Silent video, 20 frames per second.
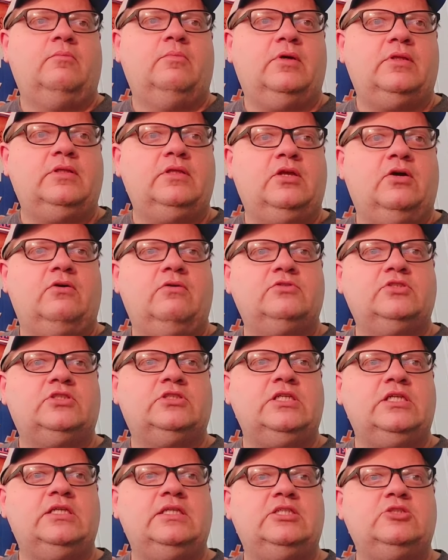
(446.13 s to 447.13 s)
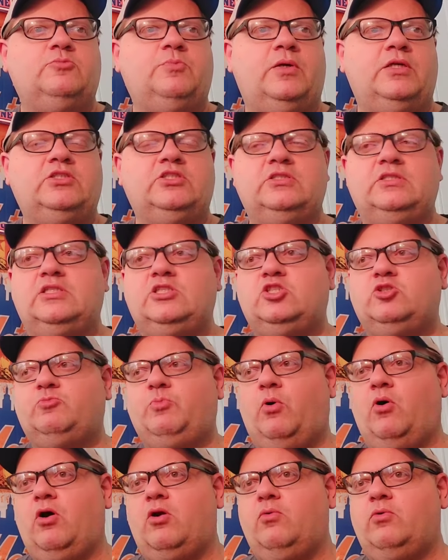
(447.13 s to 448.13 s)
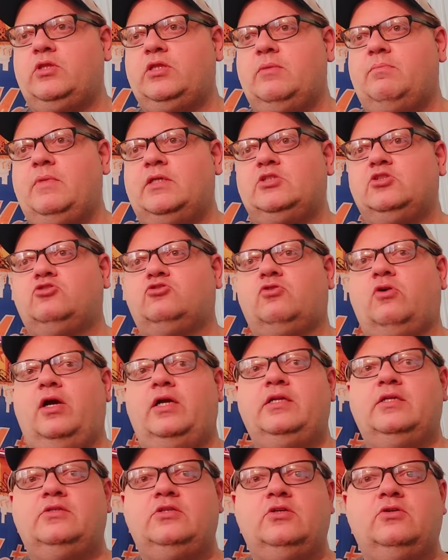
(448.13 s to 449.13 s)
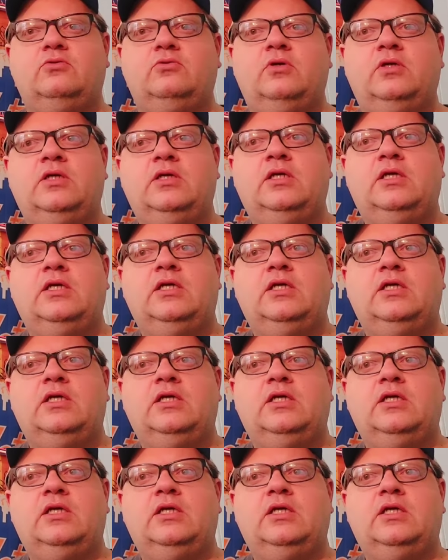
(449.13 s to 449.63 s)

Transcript: But, seeing this pitching, this is part of what the Mets are trying to do,